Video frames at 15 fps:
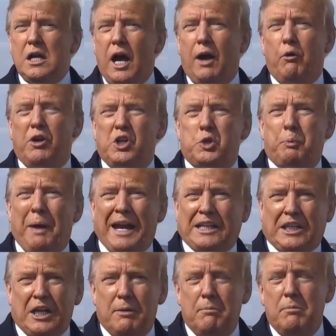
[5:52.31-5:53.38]
I
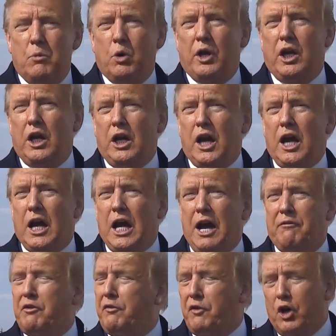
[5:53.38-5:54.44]
respect him. We
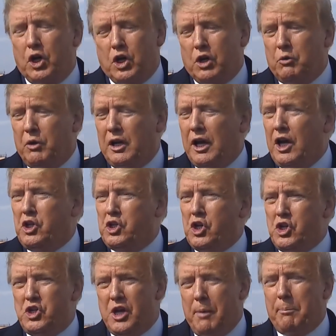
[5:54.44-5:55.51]
have a very good
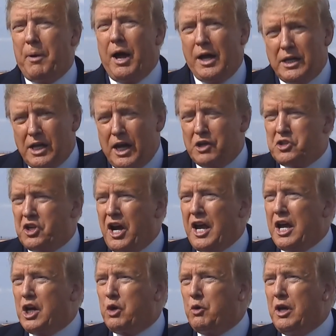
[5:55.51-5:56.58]
relationship. Yes,
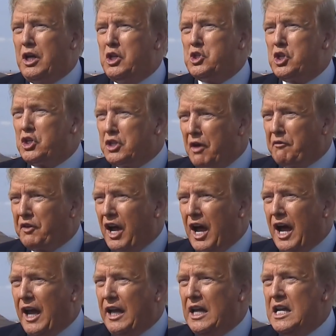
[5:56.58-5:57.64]
I agree. He's a tough
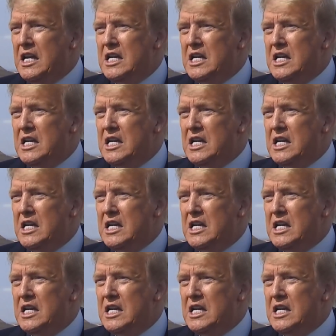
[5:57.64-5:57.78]
guy.